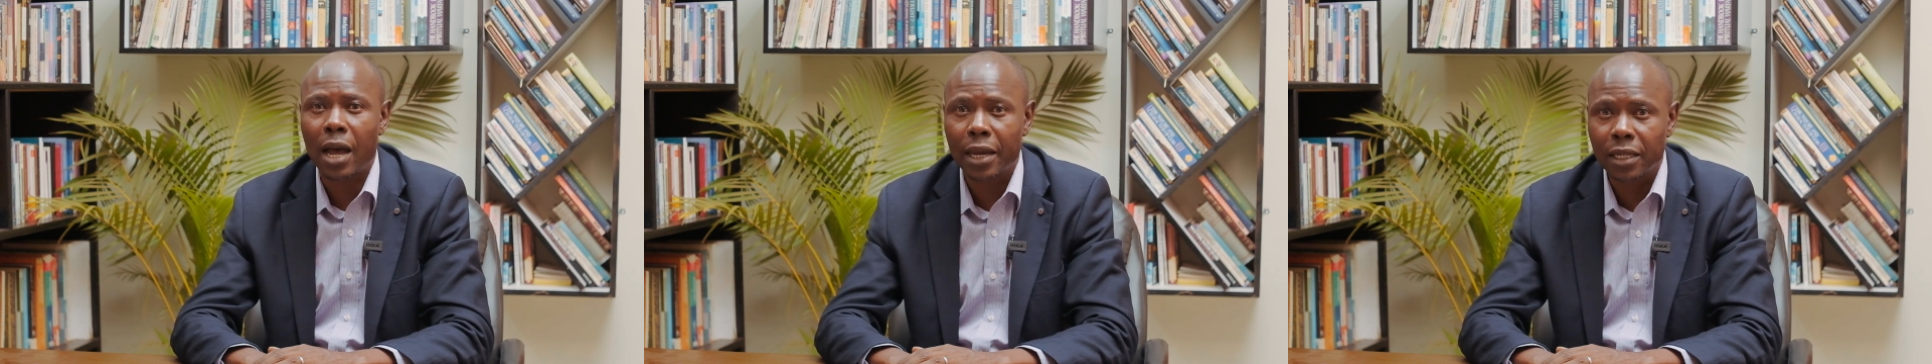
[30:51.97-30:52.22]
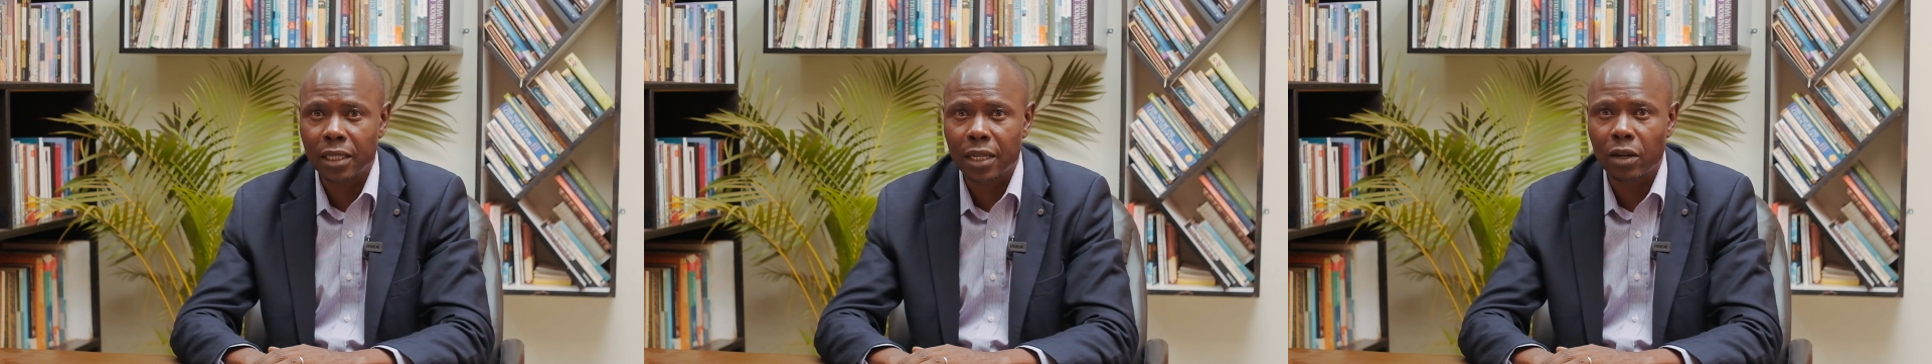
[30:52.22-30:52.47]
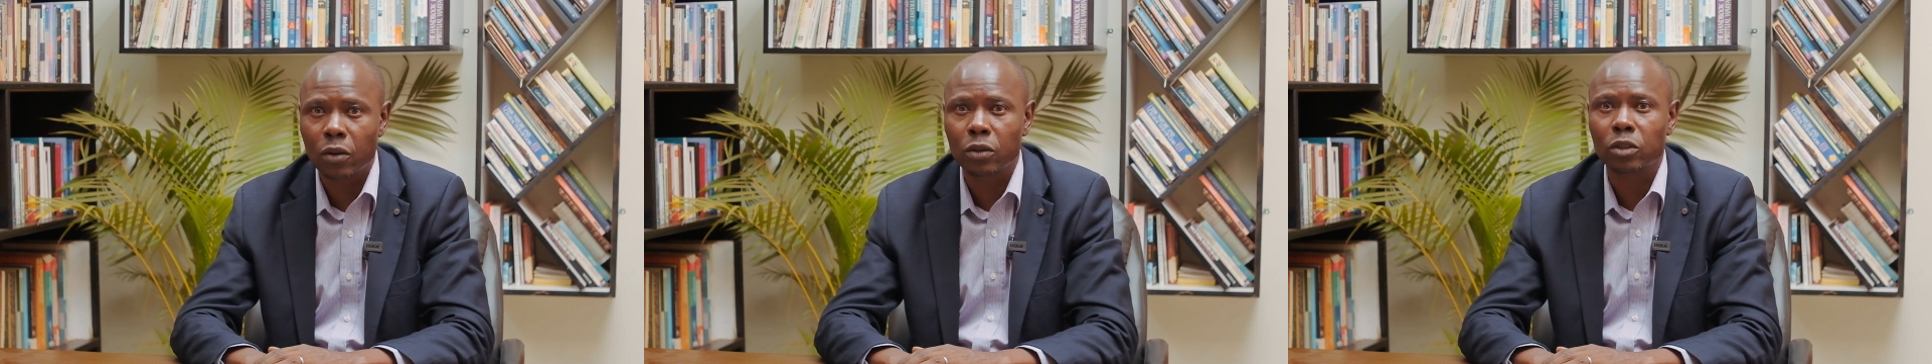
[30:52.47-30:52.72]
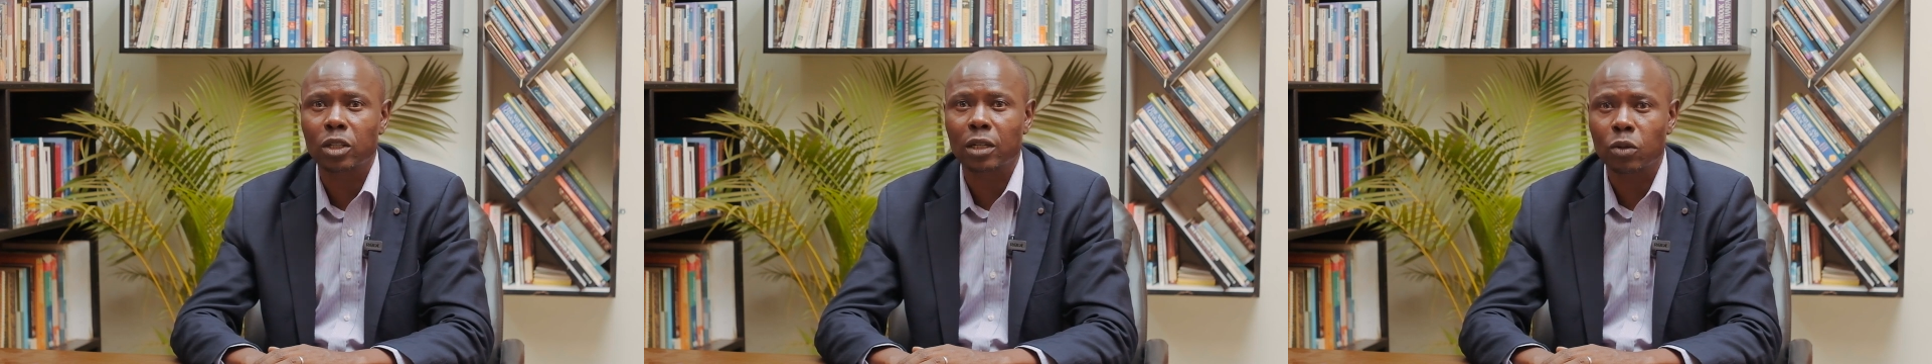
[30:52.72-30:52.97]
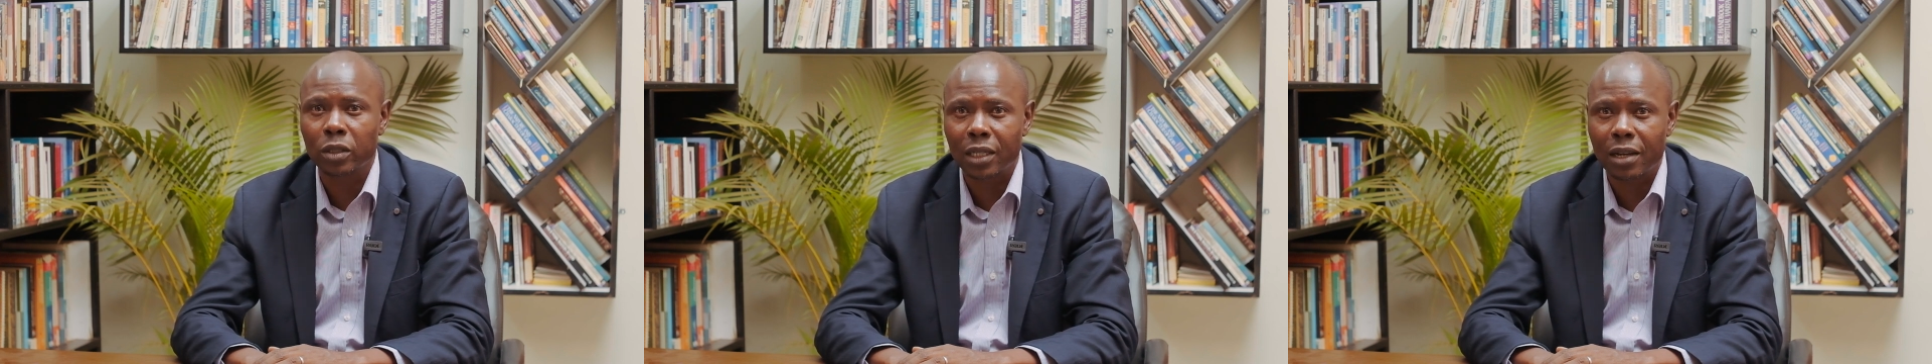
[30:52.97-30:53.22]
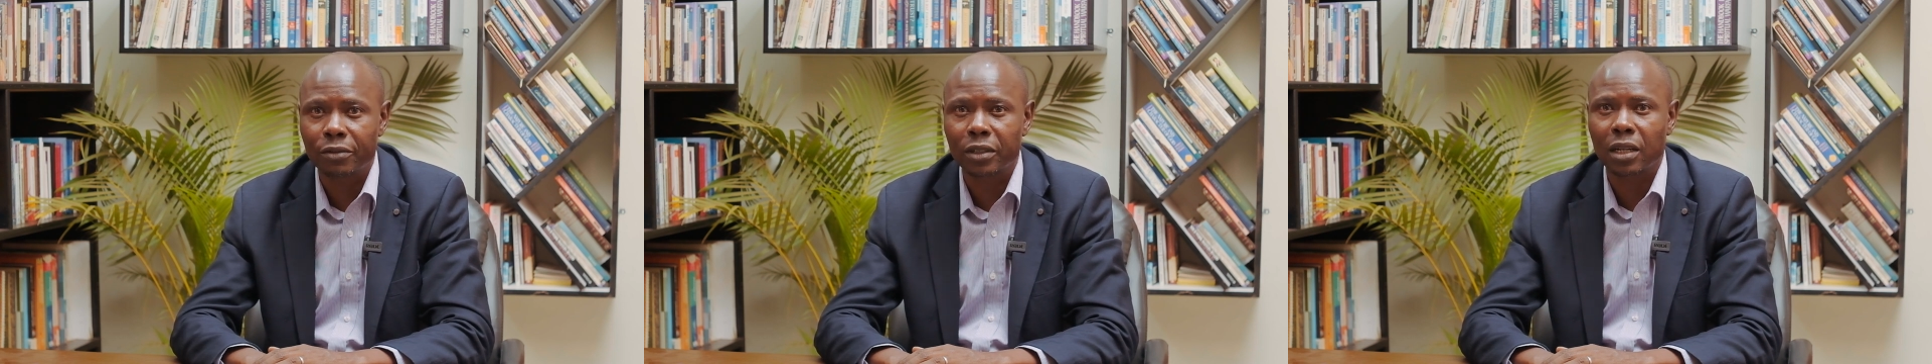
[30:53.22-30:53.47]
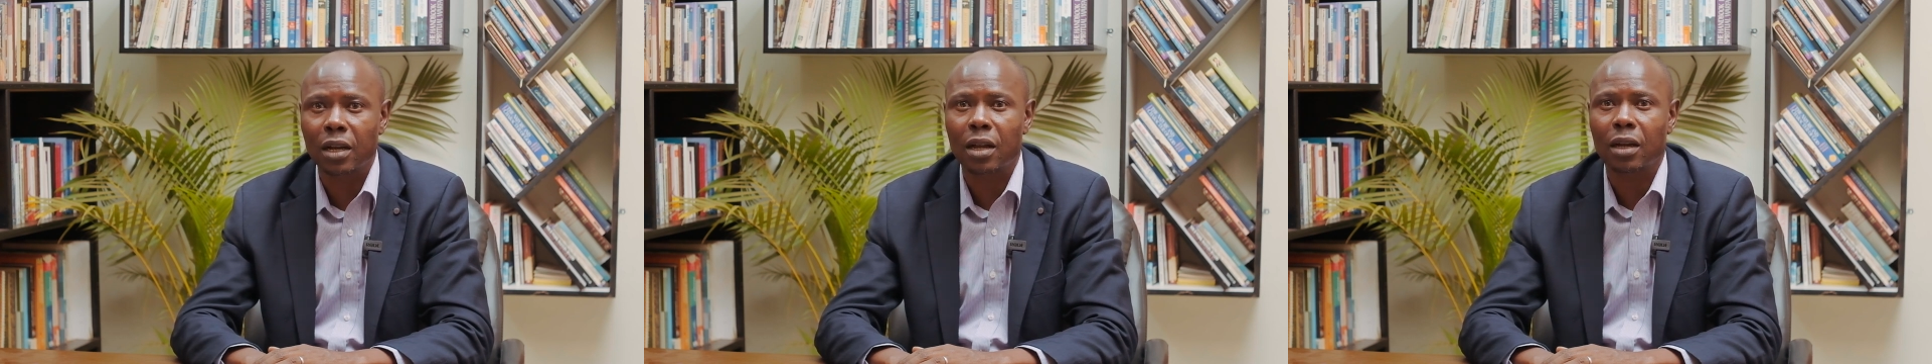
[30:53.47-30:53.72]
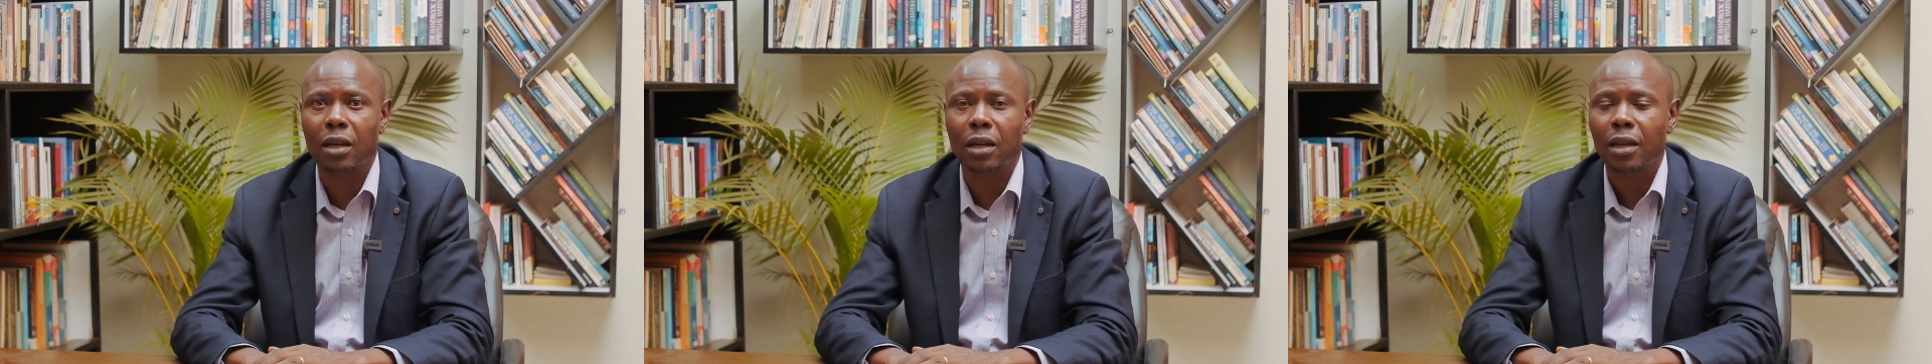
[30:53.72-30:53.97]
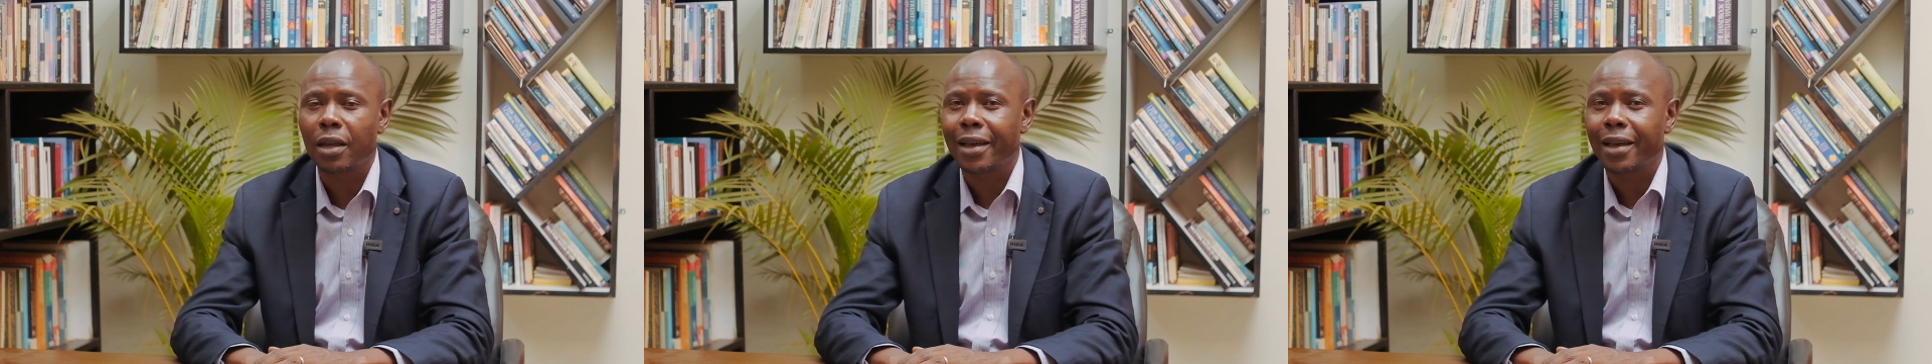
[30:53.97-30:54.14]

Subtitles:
I did a launch at Hotel Africana.